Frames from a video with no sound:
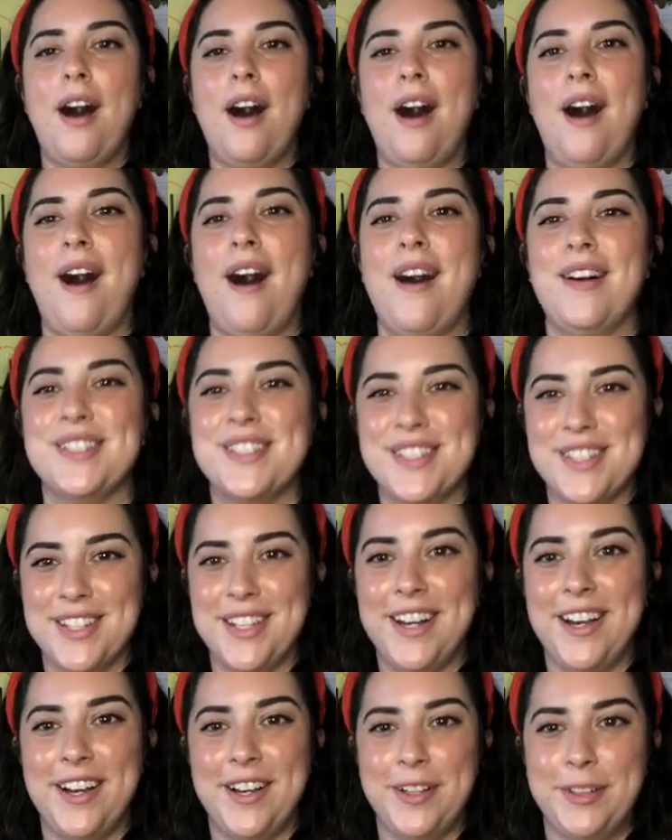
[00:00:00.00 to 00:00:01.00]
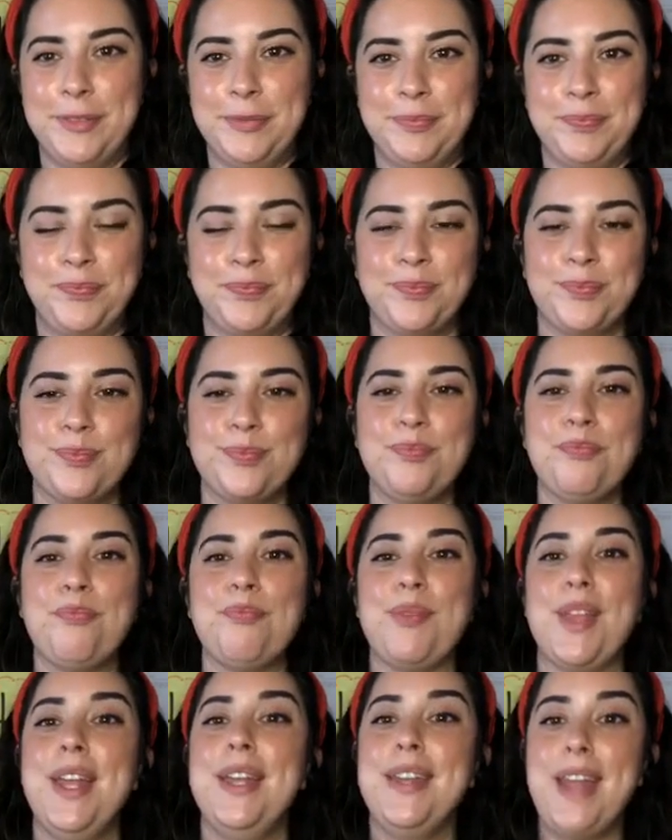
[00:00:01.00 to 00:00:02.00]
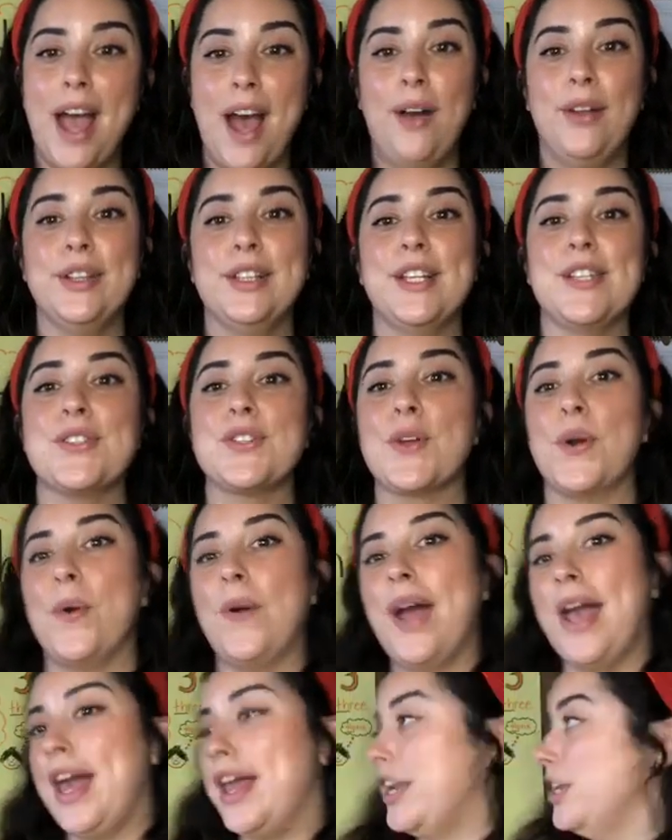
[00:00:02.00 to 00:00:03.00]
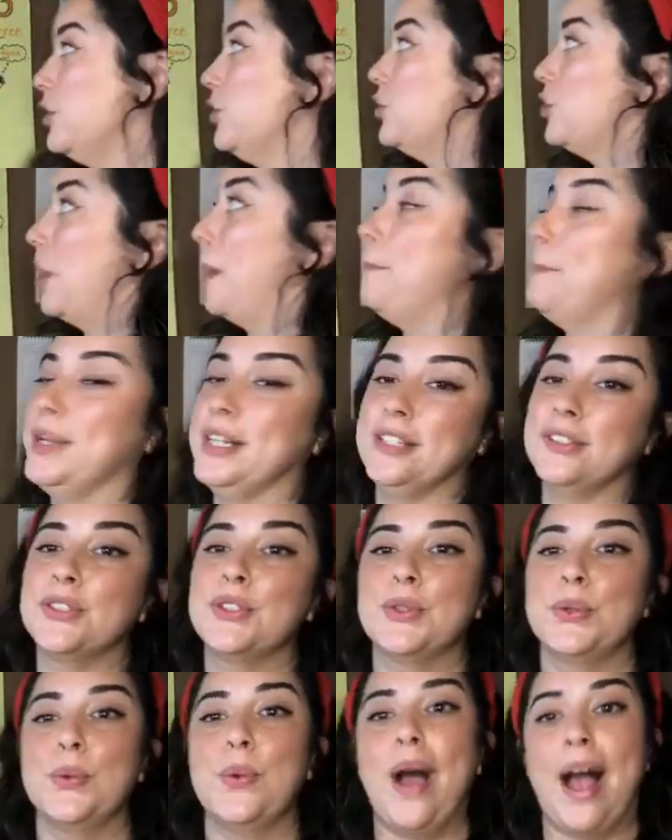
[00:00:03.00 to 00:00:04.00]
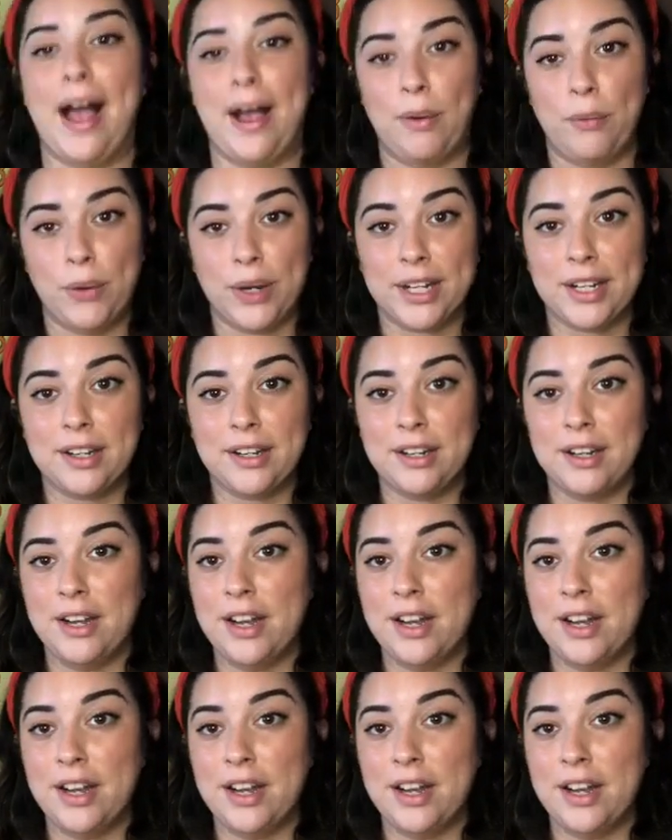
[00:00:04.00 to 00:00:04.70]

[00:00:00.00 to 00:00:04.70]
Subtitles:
Awesome. Now, let's go ahead and jump into our